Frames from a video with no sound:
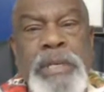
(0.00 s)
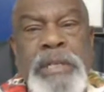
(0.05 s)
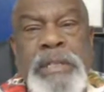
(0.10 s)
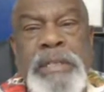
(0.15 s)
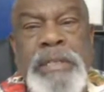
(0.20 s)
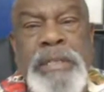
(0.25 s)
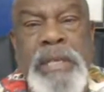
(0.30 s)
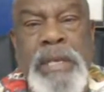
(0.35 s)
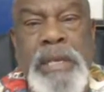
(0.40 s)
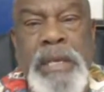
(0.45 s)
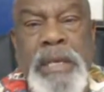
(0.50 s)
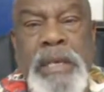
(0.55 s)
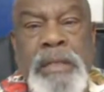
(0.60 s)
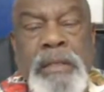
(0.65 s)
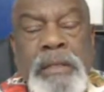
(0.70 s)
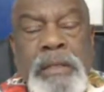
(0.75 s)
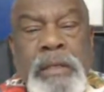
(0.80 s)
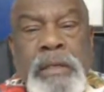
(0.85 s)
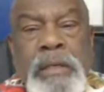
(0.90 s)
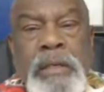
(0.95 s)
to
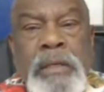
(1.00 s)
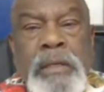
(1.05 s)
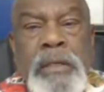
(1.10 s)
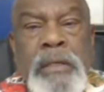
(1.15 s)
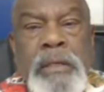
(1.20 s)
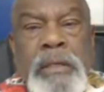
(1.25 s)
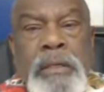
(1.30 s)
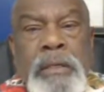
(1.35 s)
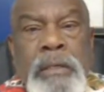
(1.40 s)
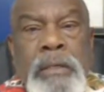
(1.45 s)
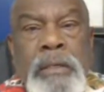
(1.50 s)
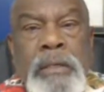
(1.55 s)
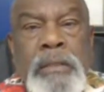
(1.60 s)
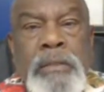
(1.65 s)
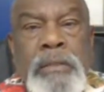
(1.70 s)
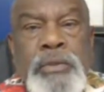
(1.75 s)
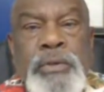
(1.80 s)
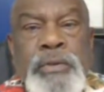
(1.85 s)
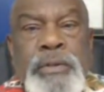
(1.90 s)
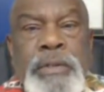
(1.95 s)
yourself.
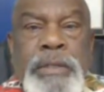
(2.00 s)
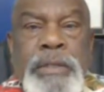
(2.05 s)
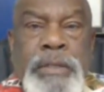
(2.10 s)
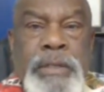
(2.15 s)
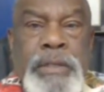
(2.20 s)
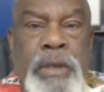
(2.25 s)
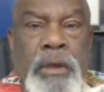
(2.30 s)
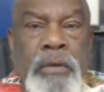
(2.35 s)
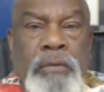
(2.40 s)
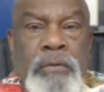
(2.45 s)
Therefore,